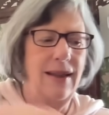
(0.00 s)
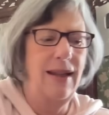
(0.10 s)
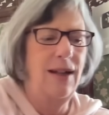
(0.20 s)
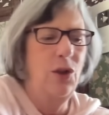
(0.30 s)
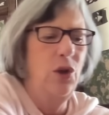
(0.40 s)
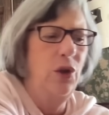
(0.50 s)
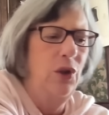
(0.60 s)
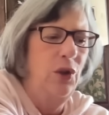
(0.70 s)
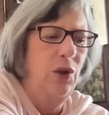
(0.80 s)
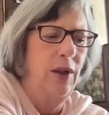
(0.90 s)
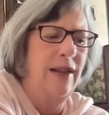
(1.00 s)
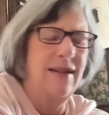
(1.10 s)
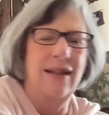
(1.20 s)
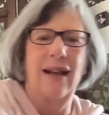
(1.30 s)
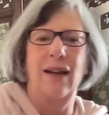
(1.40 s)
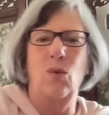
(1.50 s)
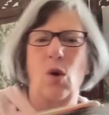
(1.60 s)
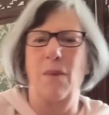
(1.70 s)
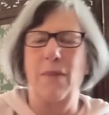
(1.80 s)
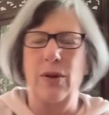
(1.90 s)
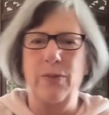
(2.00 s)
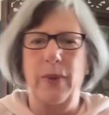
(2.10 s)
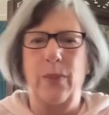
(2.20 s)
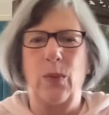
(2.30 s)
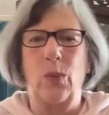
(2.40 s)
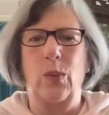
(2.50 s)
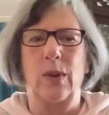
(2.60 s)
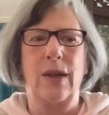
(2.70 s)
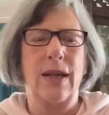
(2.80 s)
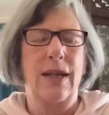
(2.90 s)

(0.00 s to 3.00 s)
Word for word: that occur it's like what most people would